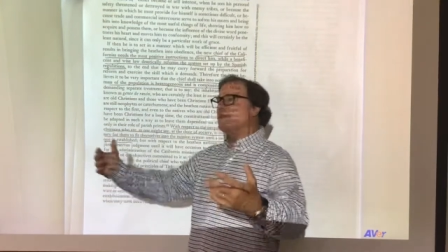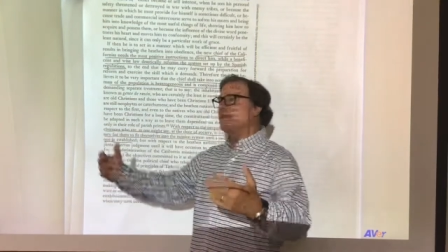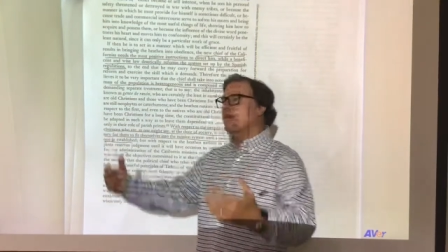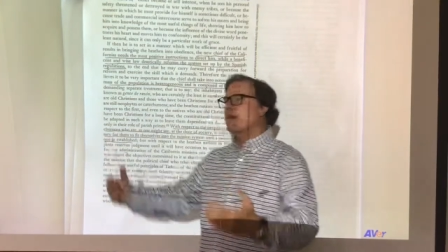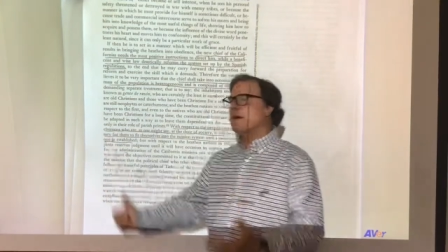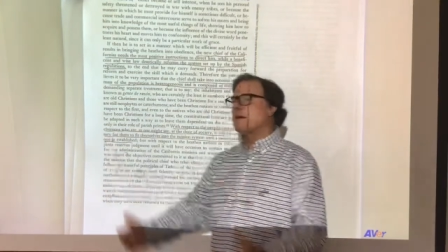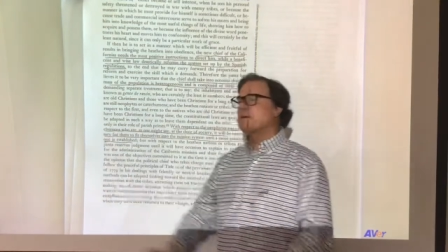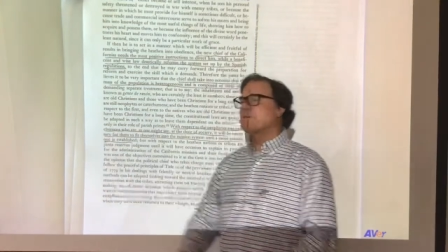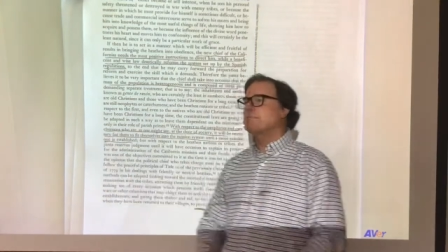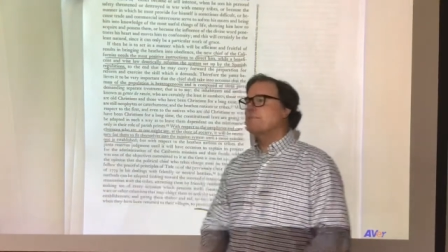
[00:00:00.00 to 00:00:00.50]
They
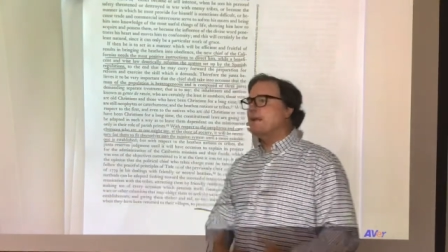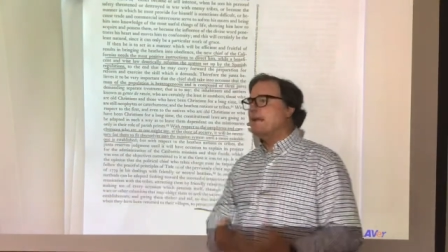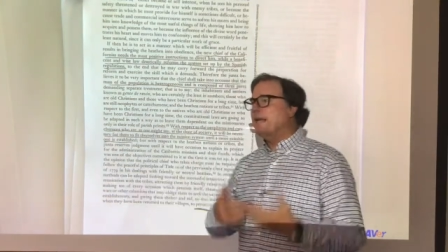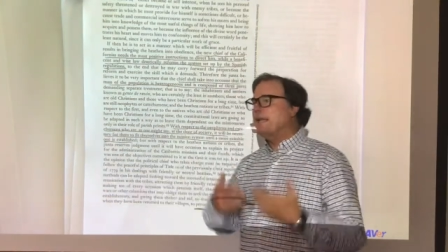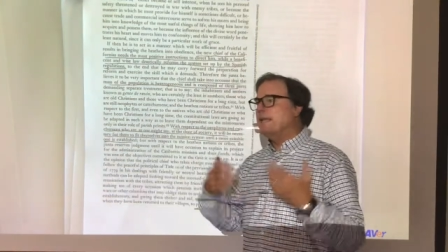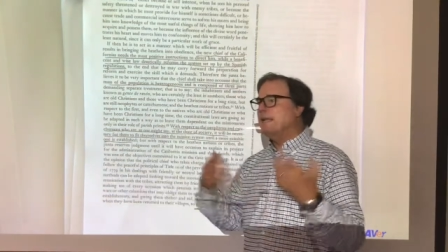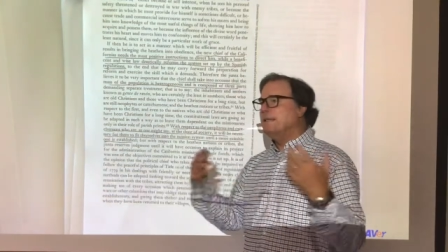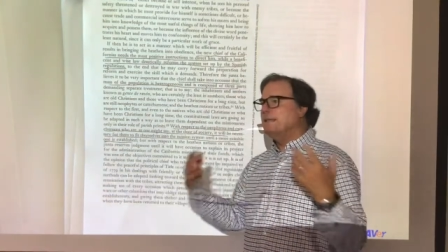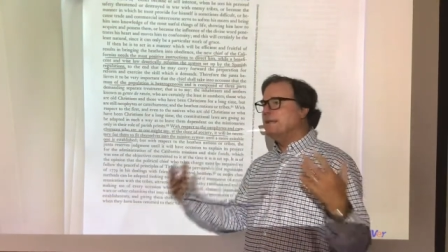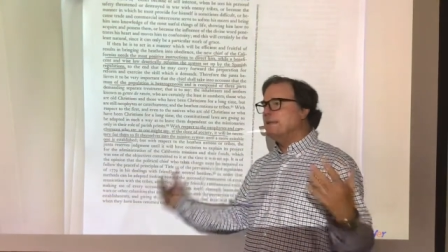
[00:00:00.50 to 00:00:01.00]
are
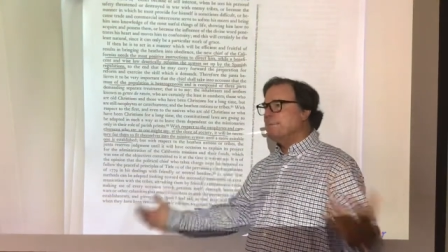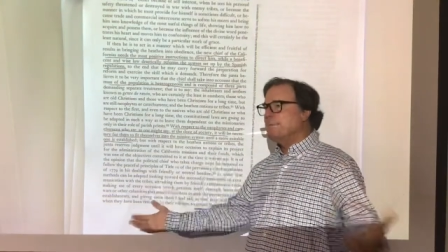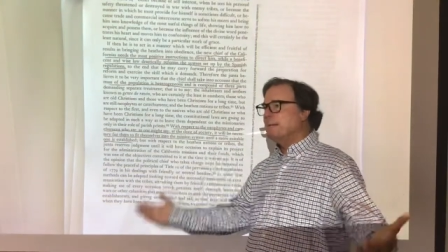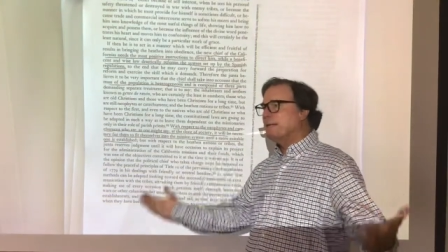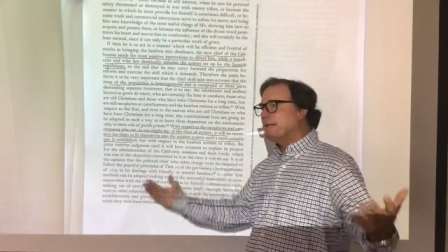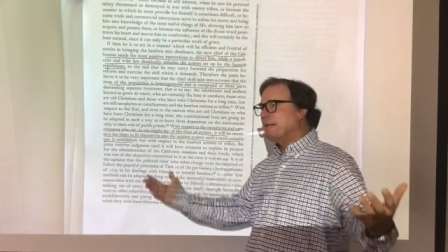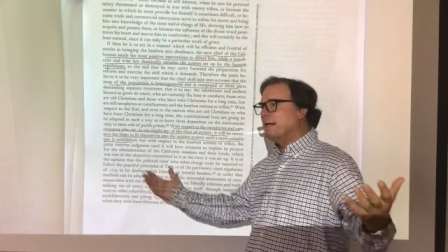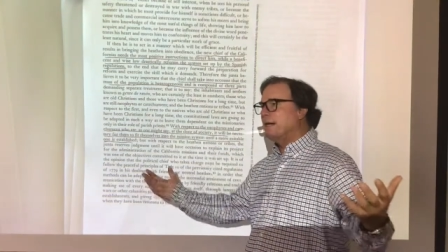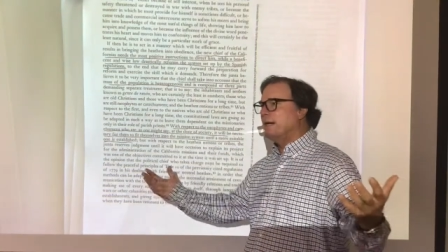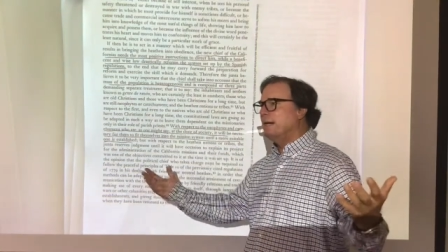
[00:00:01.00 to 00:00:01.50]
ready to
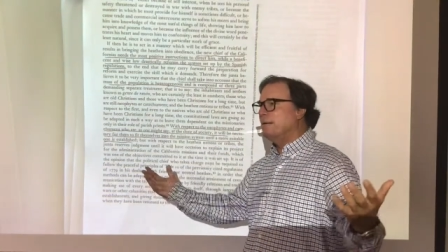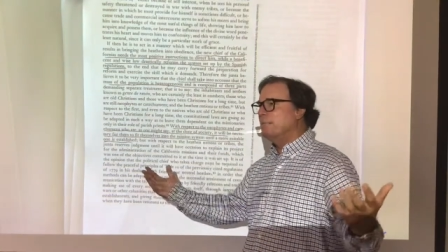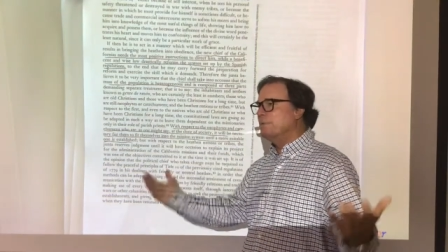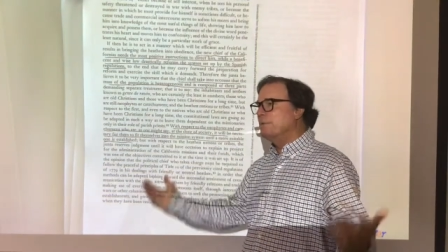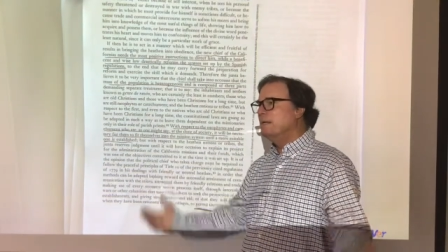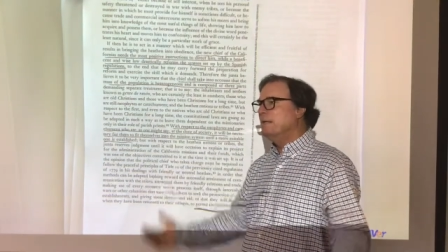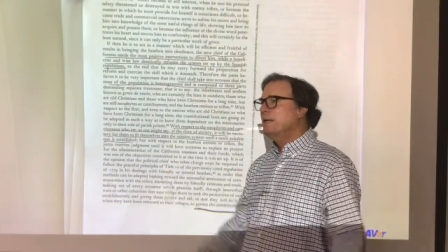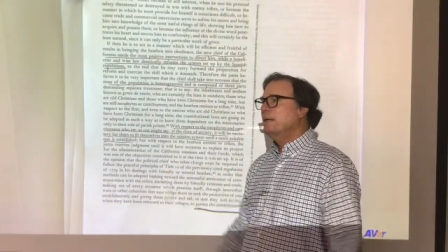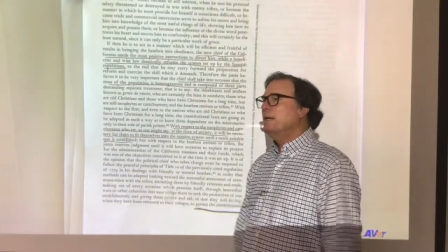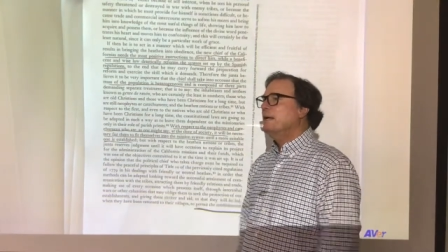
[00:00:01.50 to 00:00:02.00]
become
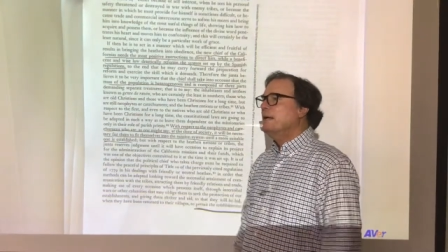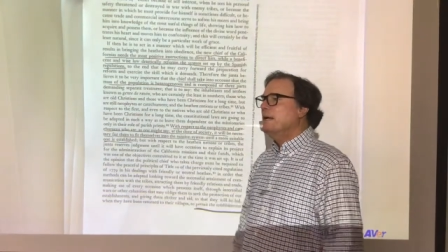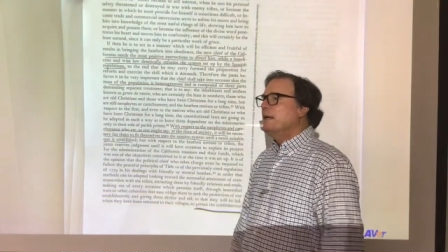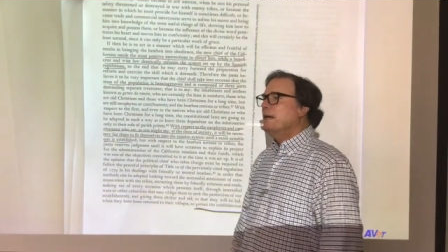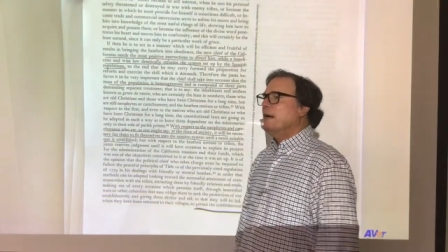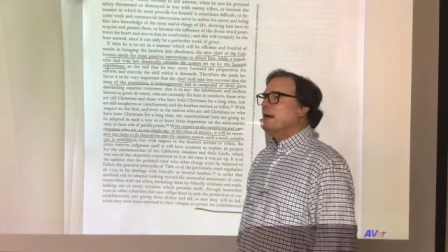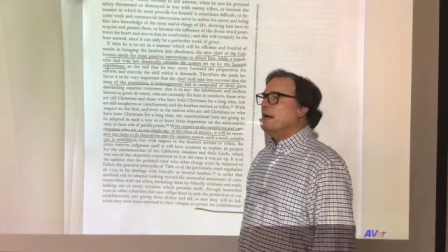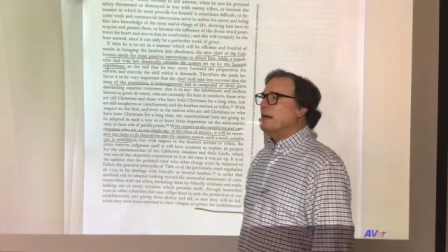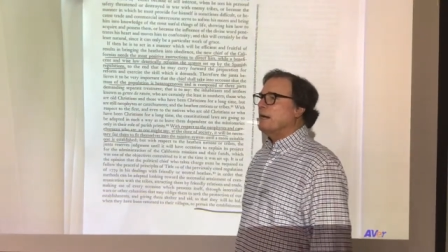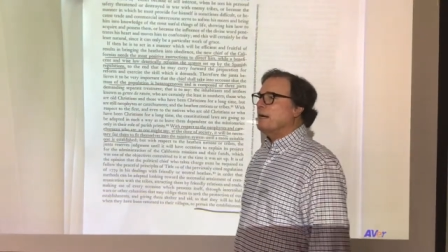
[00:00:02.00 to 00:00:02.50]

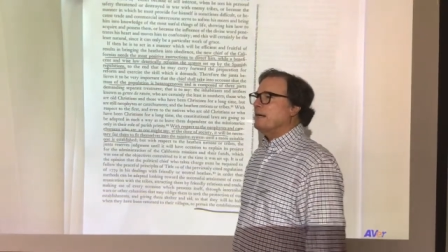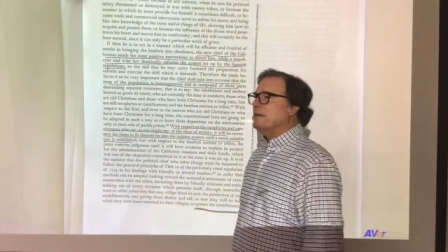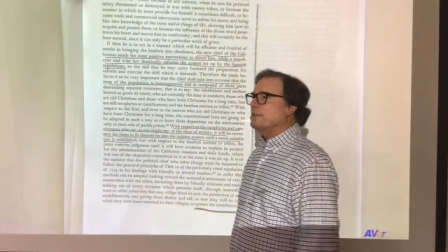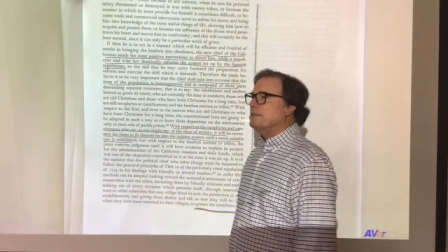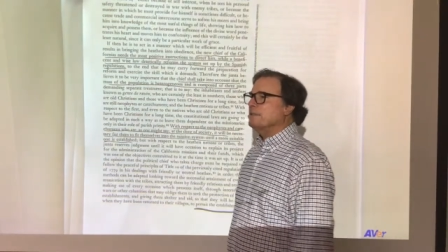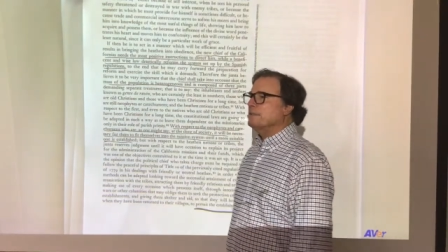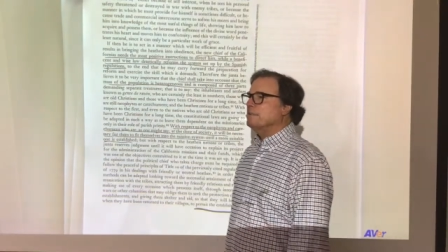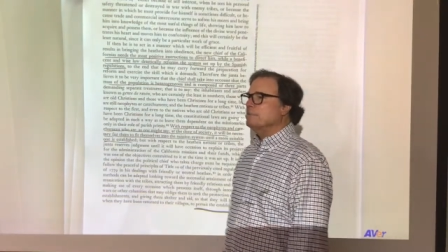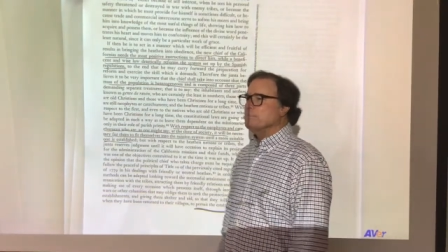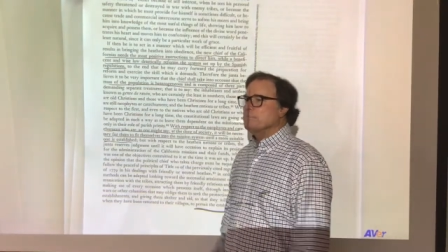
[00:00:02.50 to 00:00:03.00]

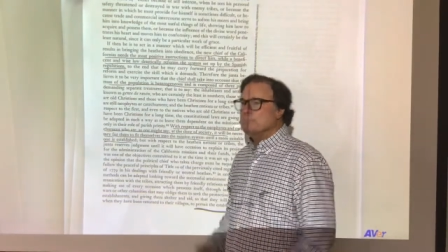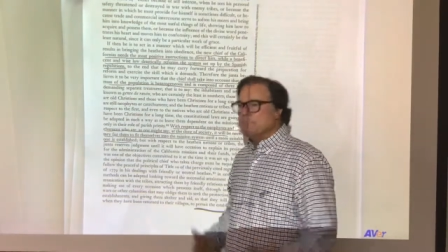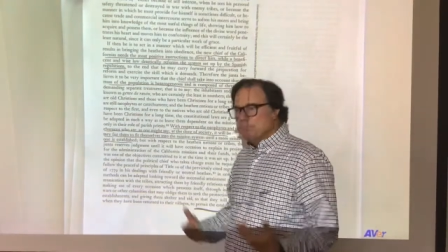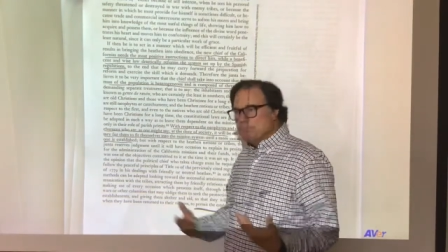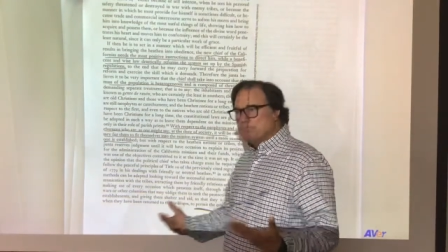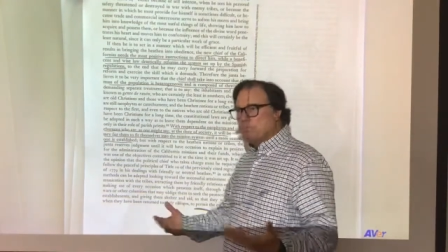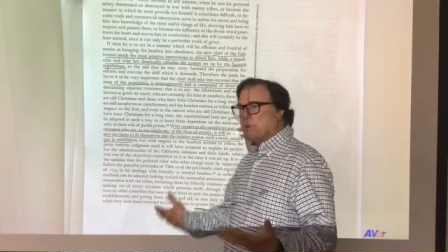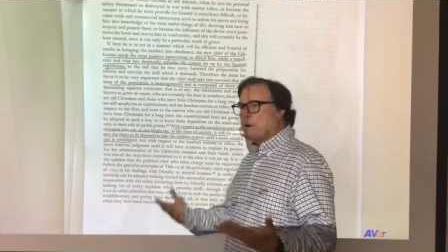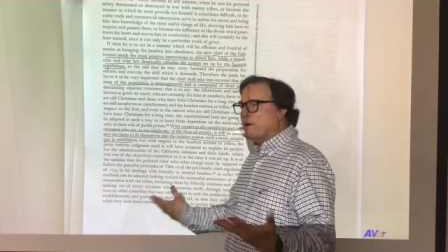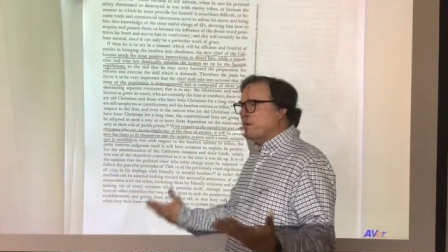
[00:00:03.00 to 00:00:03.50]
uh,
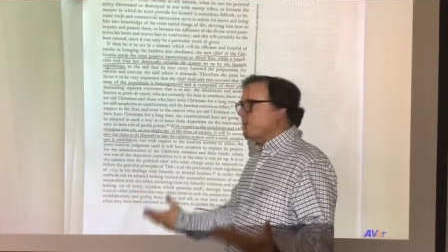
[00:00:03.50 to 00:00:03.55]
part